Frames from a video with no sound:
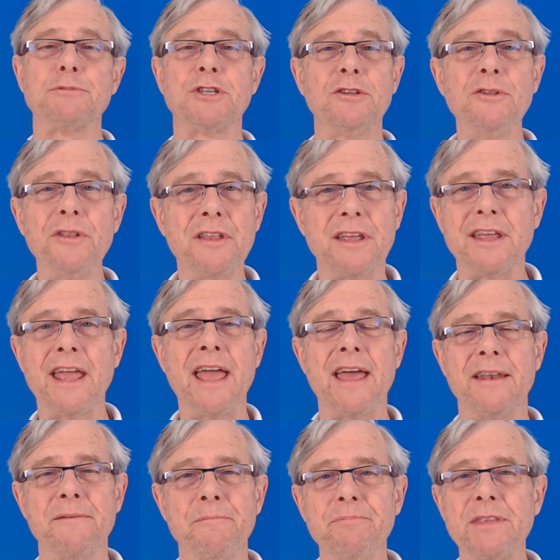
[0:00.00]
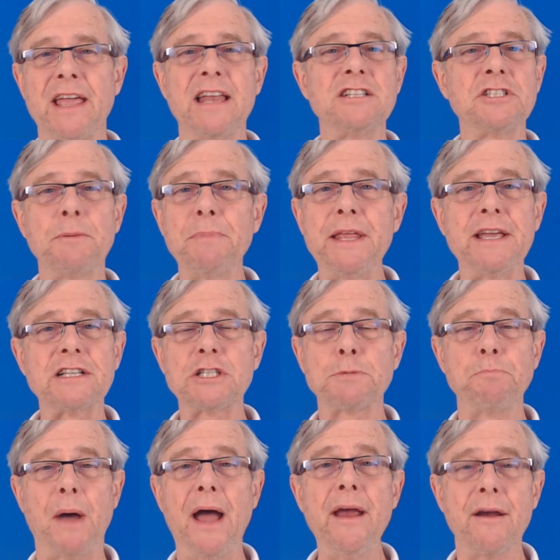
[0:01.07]
Absolutely it can. Can it simply
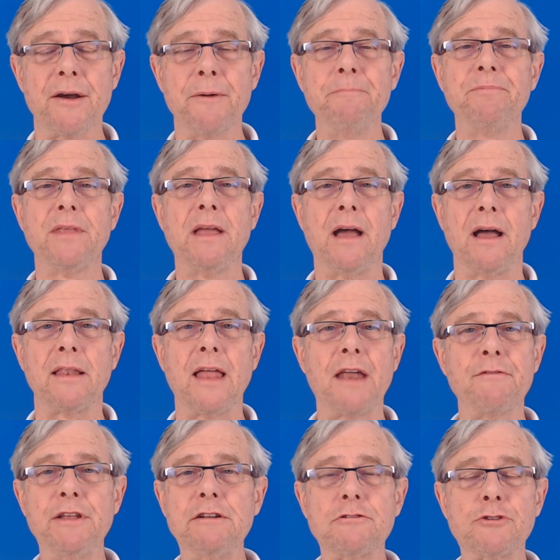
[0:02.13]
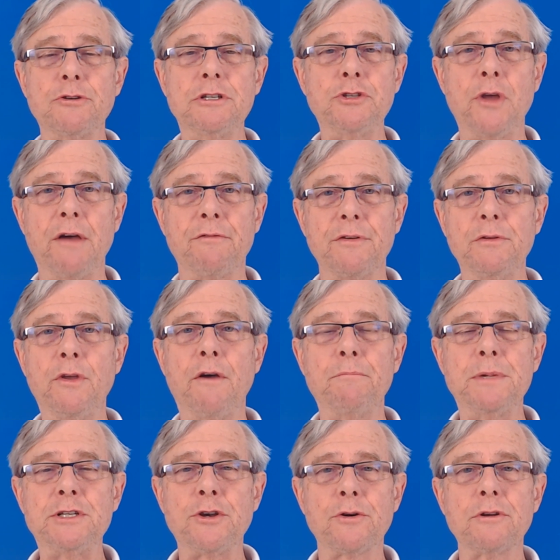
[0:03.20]
expire? A lot of industries, you
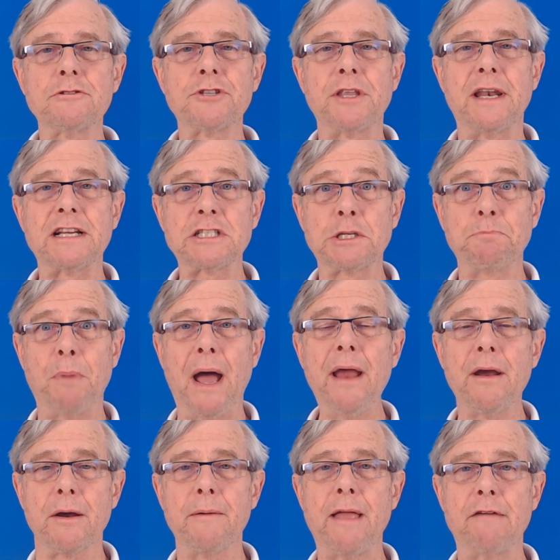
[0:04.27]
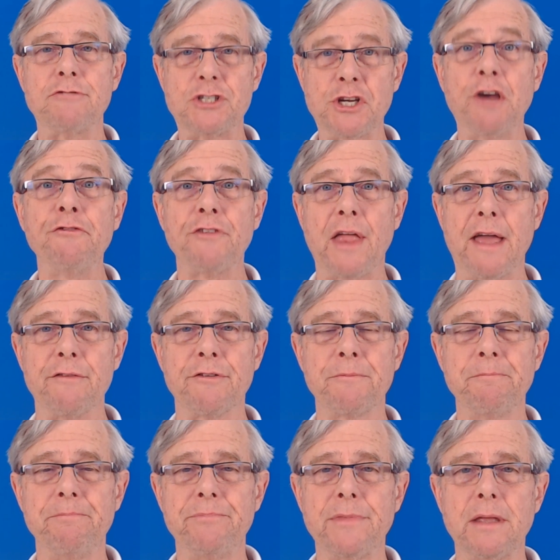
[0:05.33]
have materials that expire, have a shelf
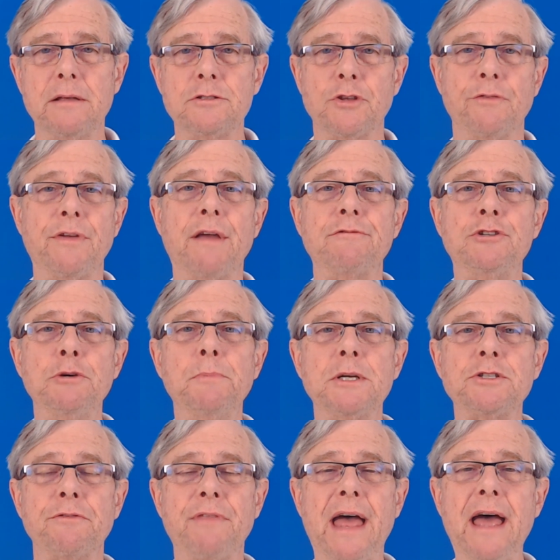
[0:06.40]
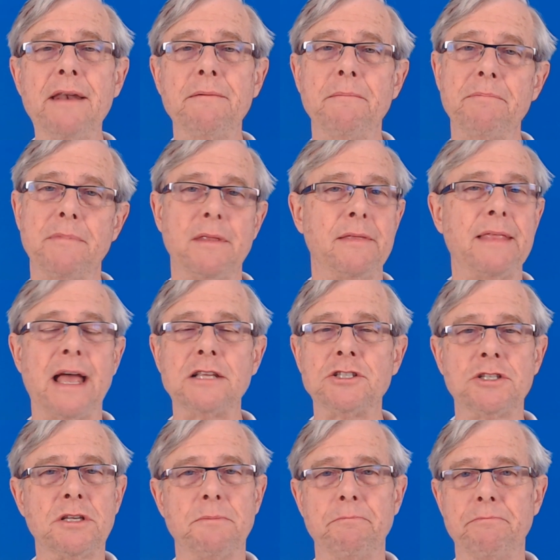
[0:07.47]
life. So if you have too much of that,
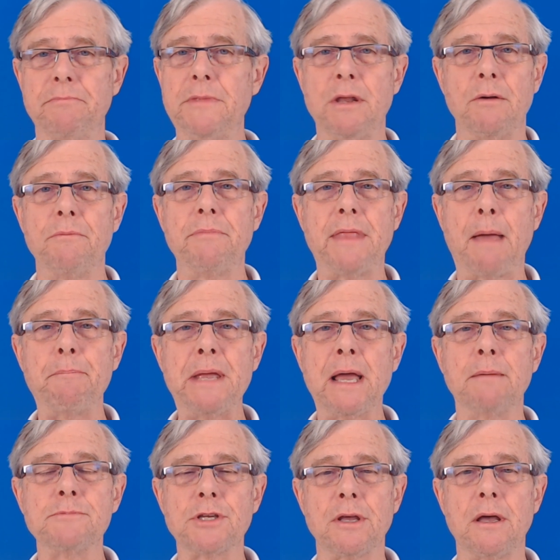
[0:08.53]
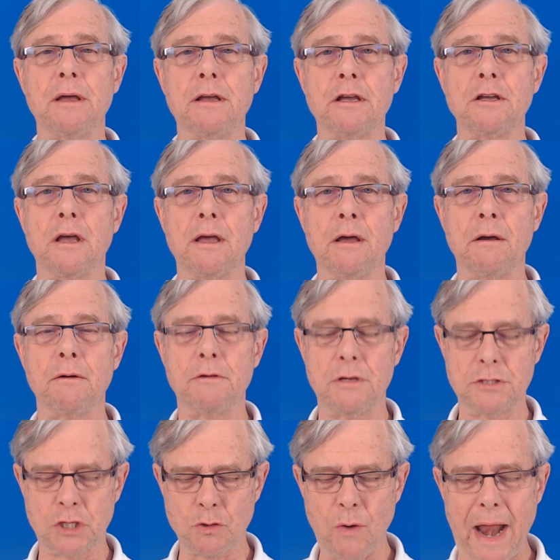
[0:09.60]
that becomes a
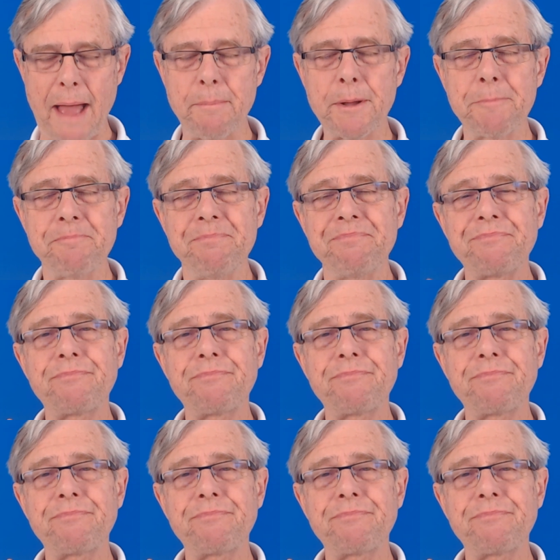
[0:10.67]
scrap.